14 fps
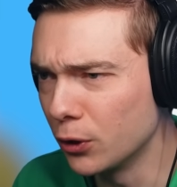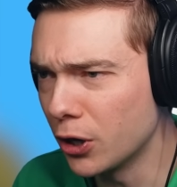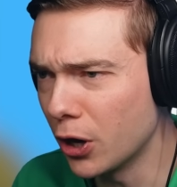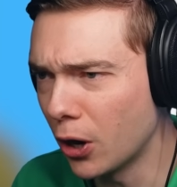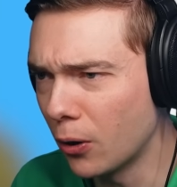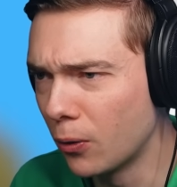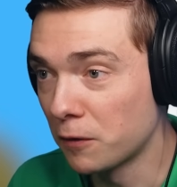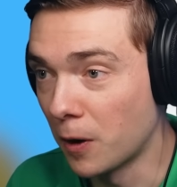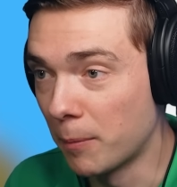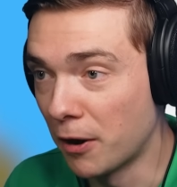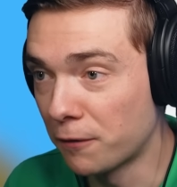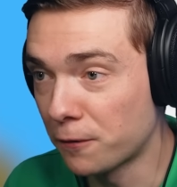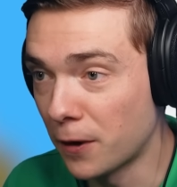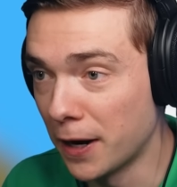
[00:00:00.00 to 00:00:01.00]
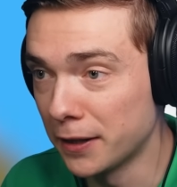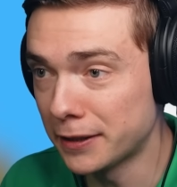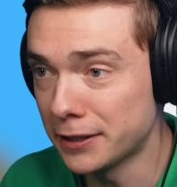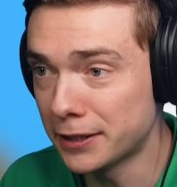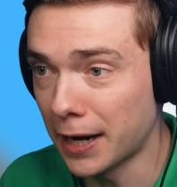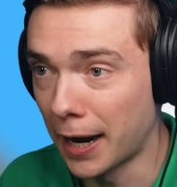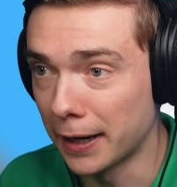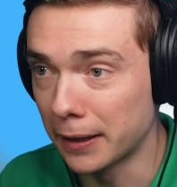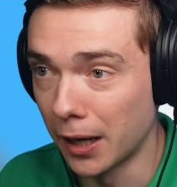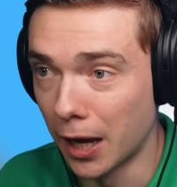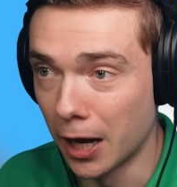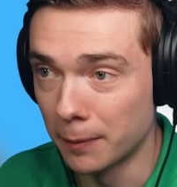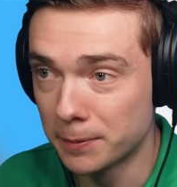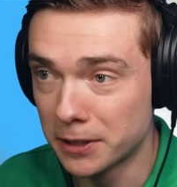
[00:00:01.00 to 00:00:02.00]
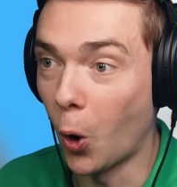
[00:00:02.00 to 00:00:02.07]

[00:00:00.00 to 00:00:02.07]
you know, for my friend the Cyclops.